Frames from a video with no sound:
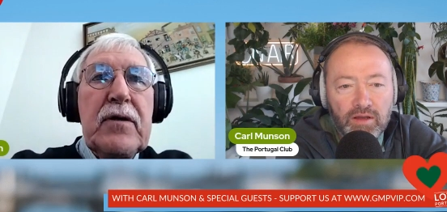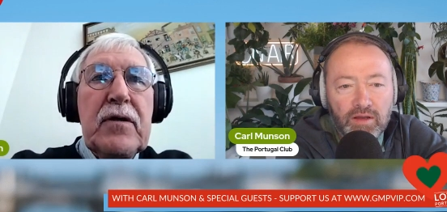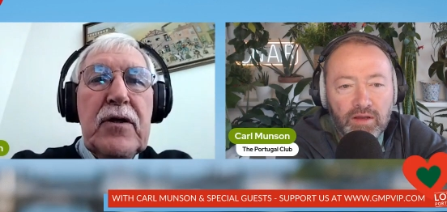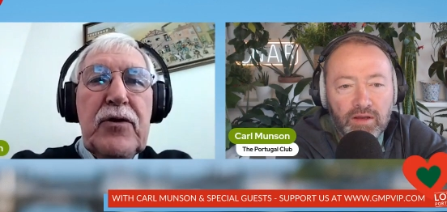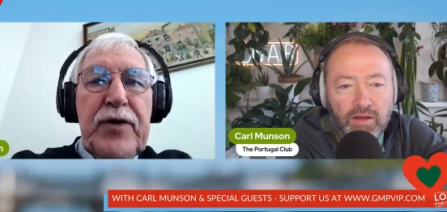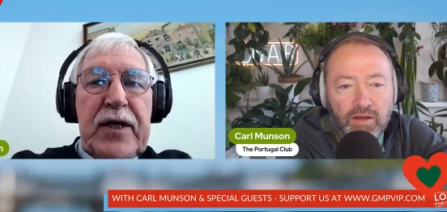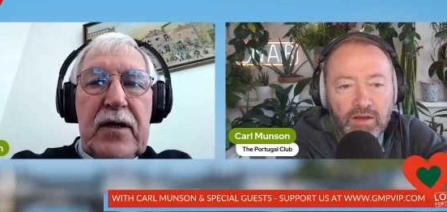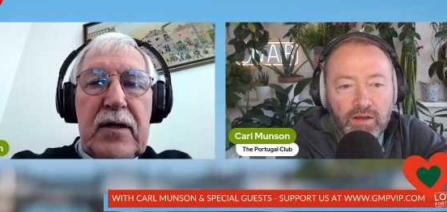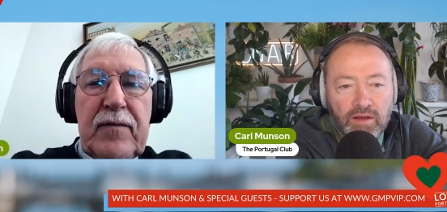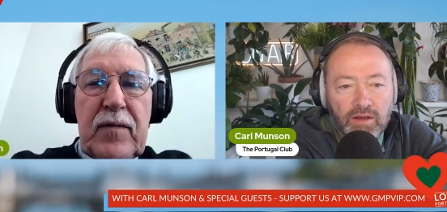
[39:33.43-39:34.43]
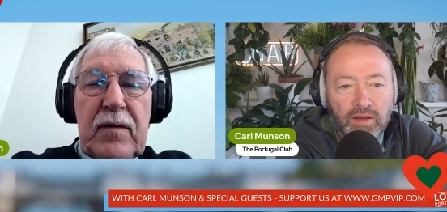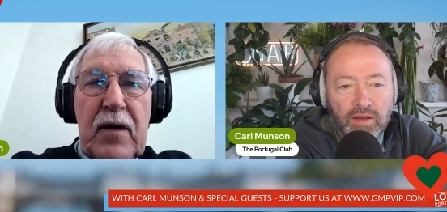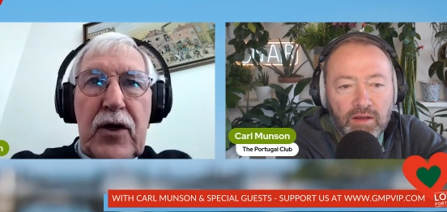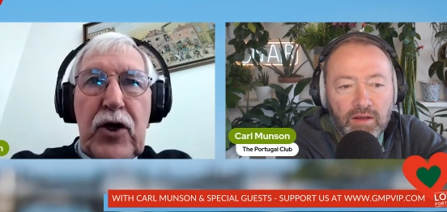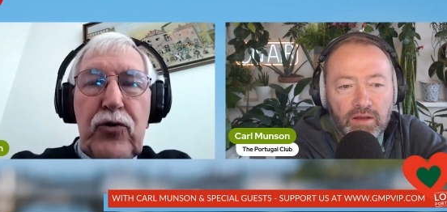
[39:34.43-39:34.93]
Speaker 1: were doing a
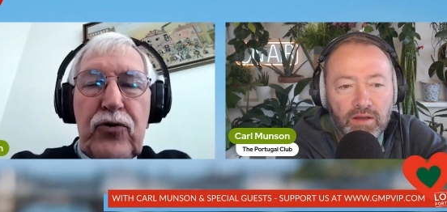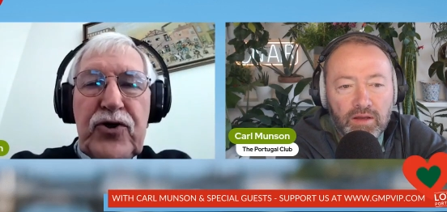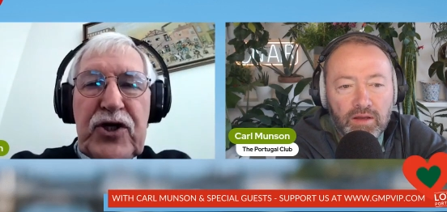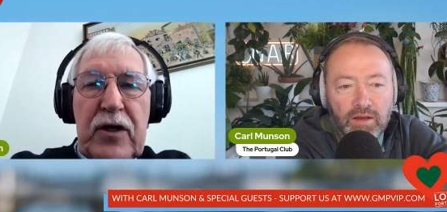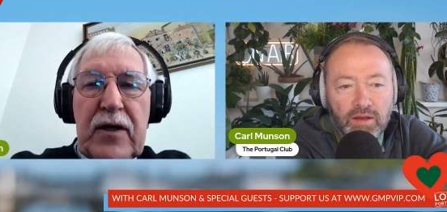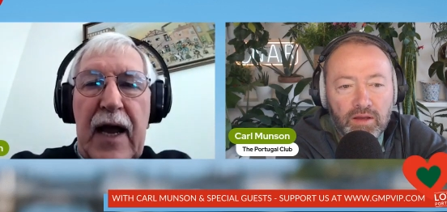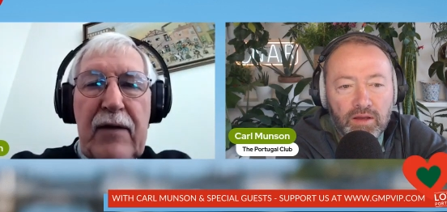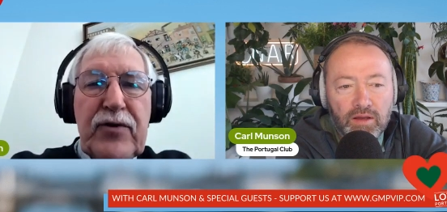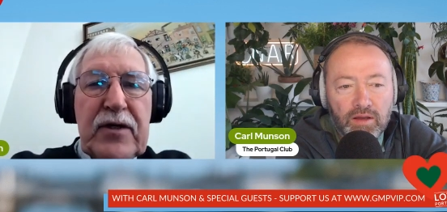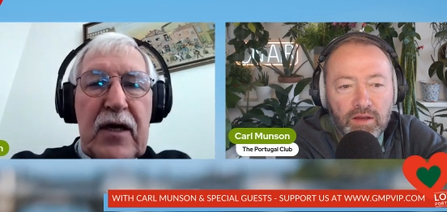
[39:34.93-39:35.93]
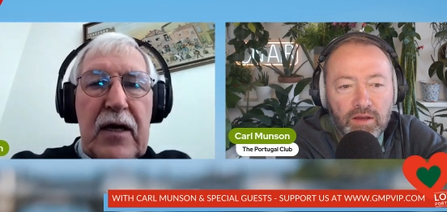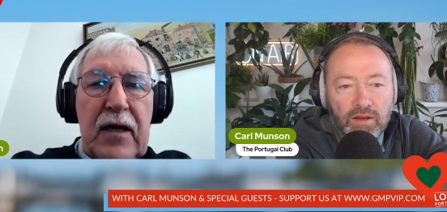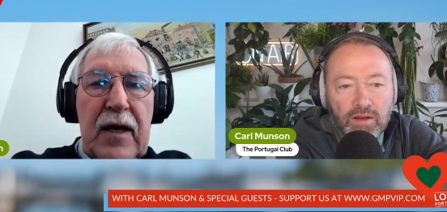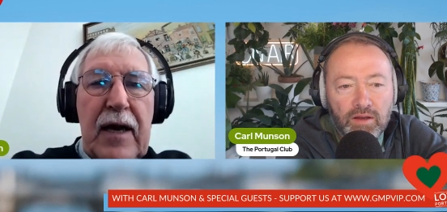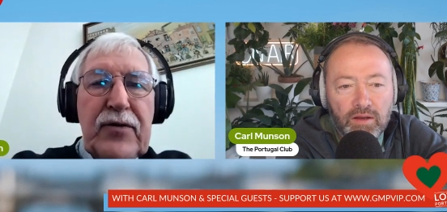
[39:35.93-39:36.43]
course on how
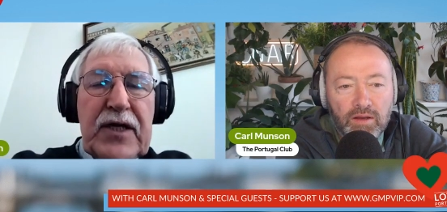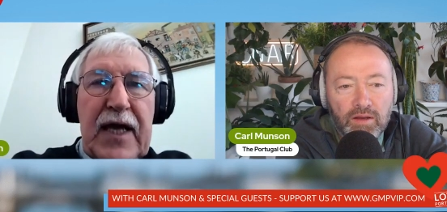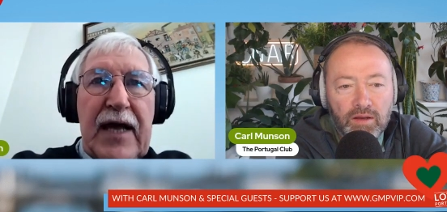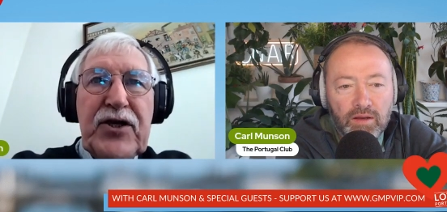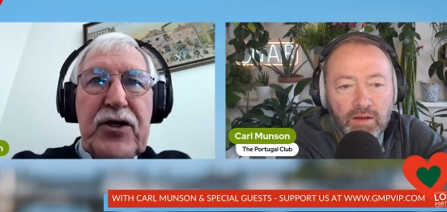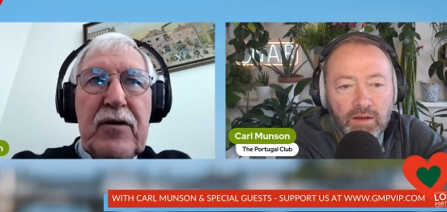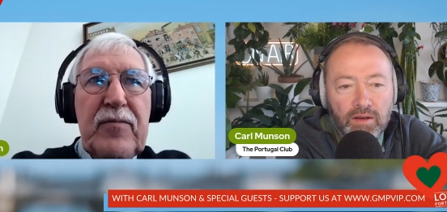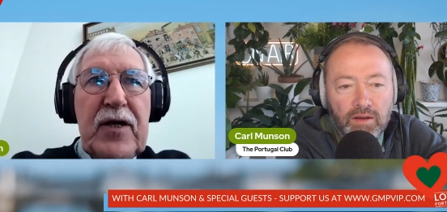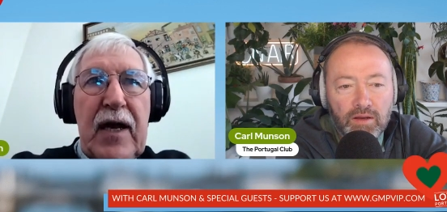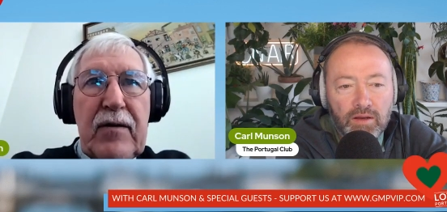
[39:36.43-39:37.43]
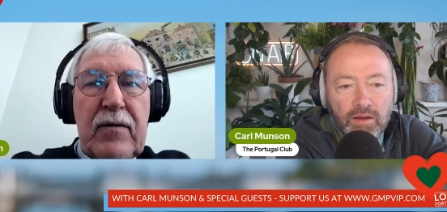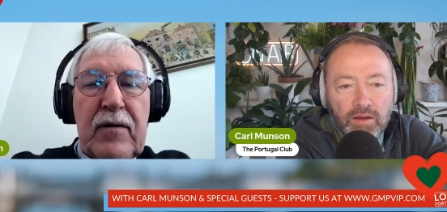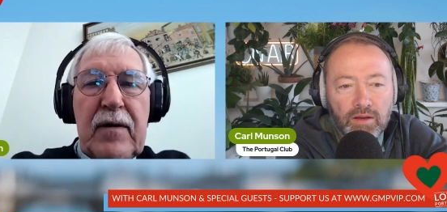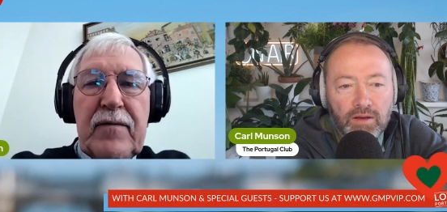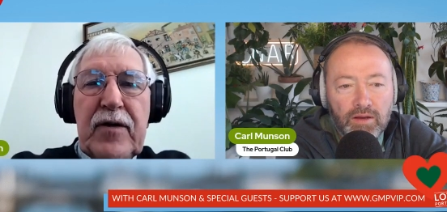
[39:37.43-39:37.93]
to catch them and
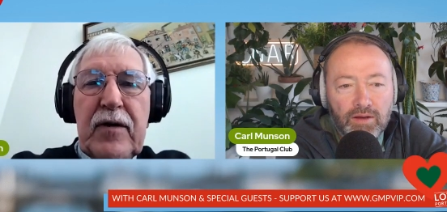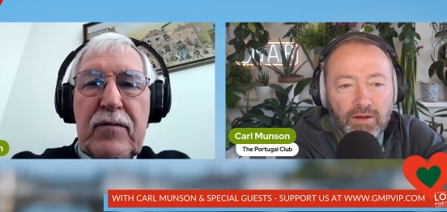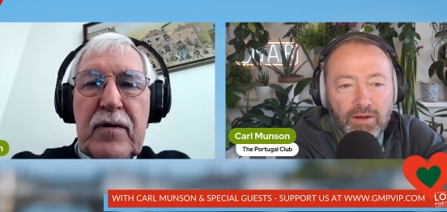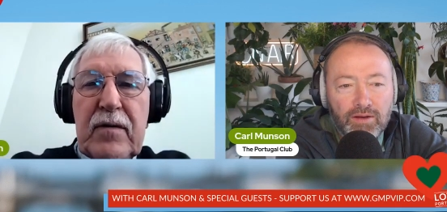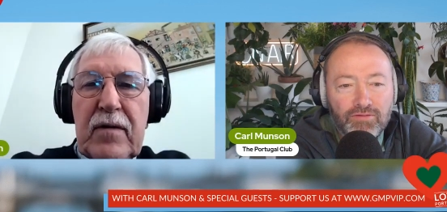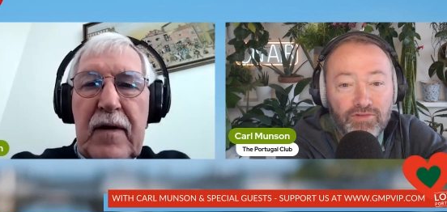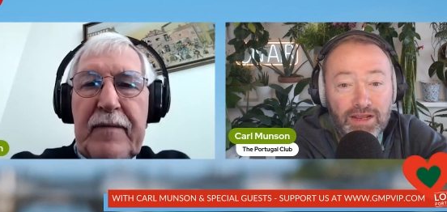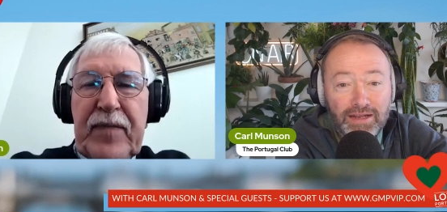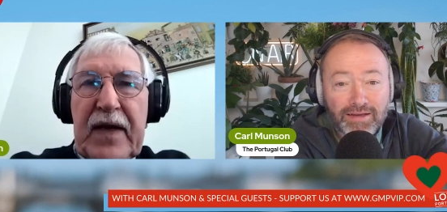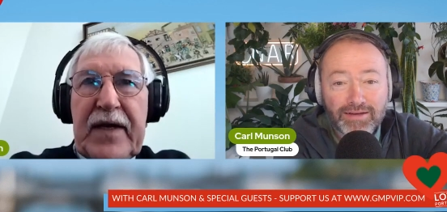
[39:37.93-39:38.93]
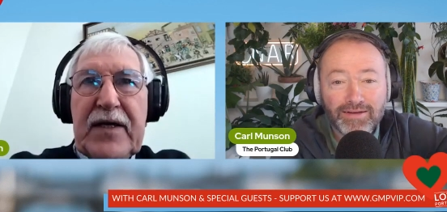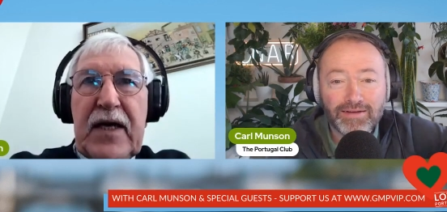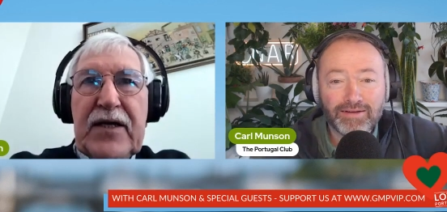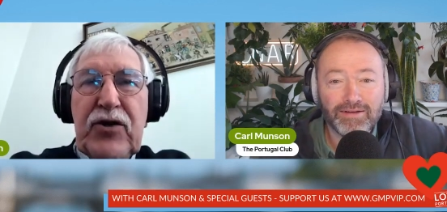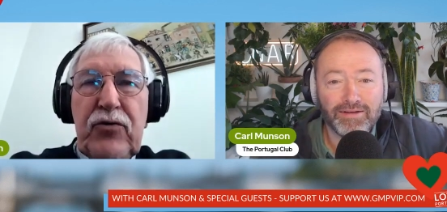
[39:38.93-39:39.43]
how, you know. Really?
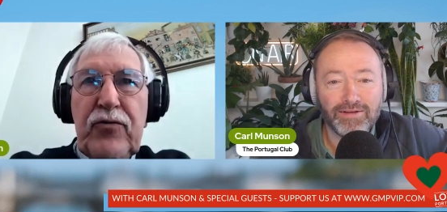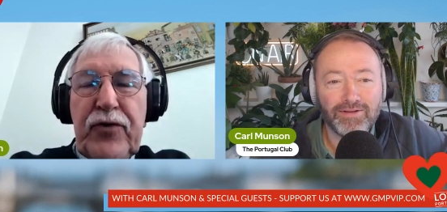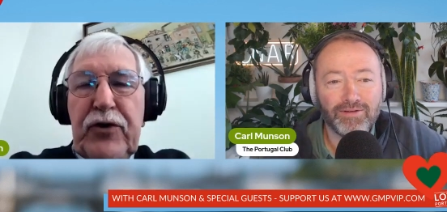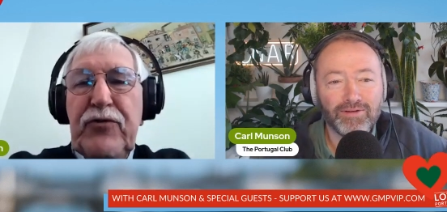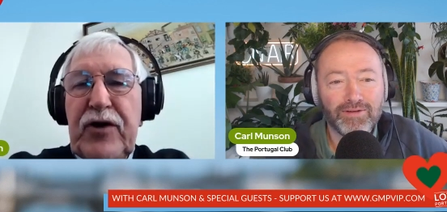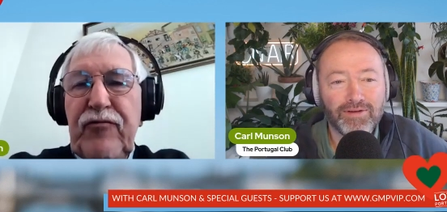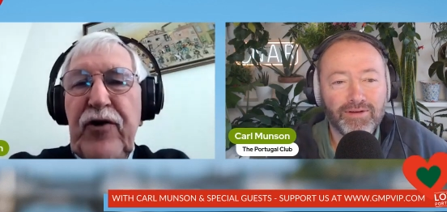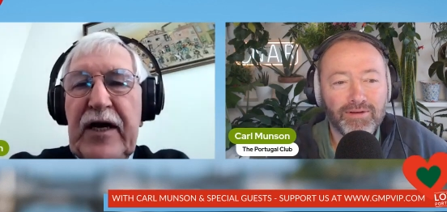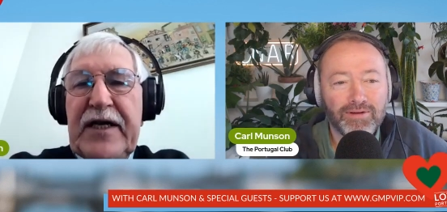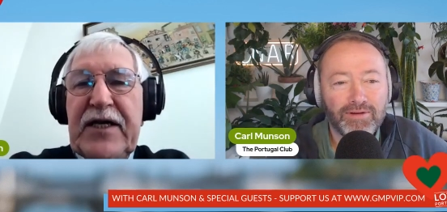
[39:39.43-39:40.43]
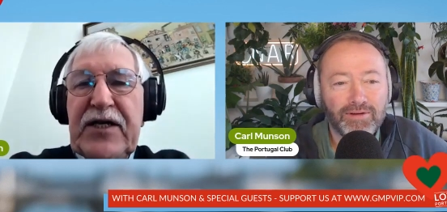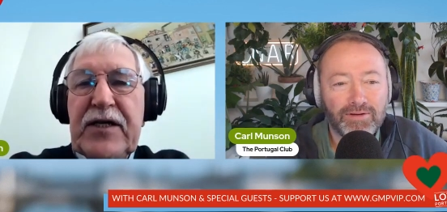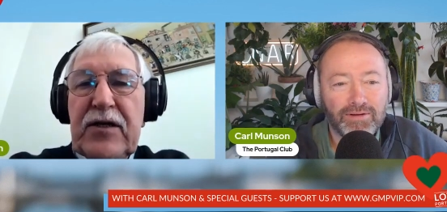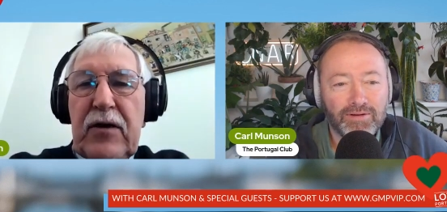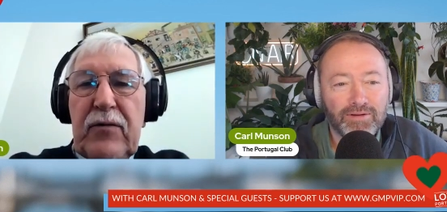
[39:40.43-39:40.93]
It's called Newton
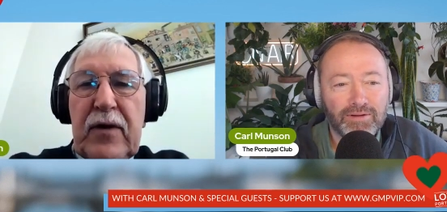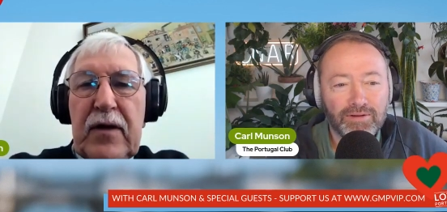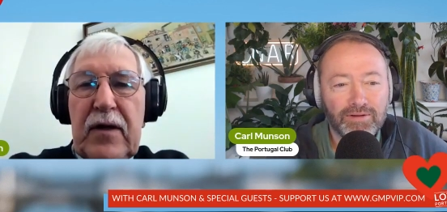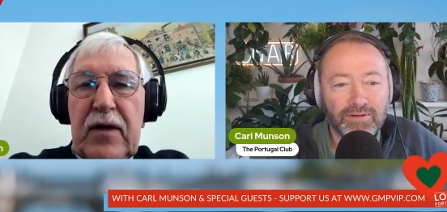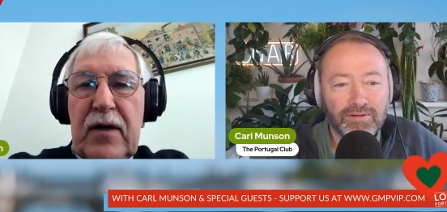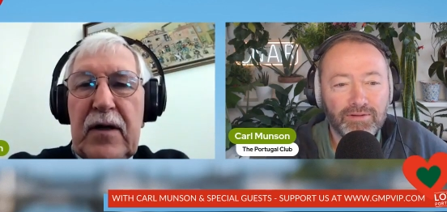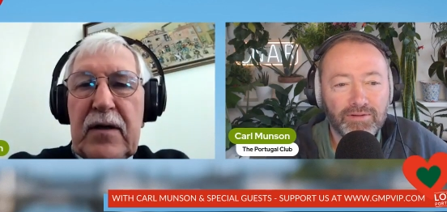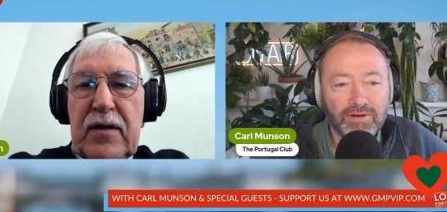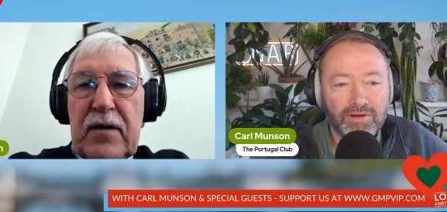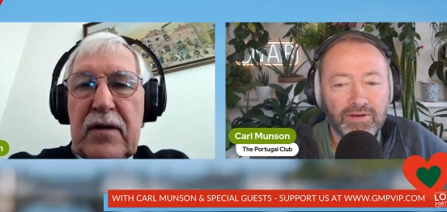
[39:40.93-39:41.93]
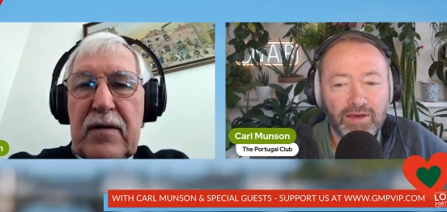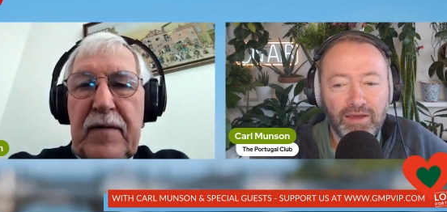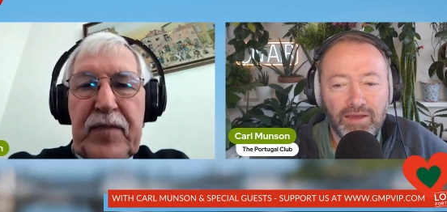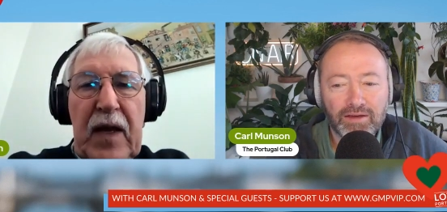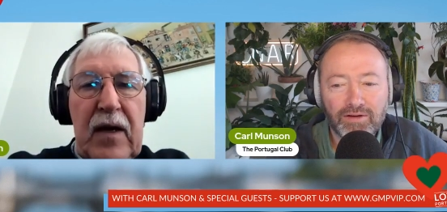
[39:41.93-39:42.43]
Release, so.
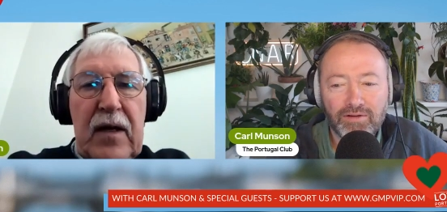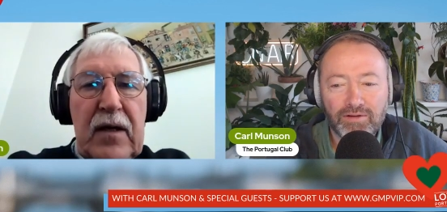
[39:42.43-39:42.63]
Okay, all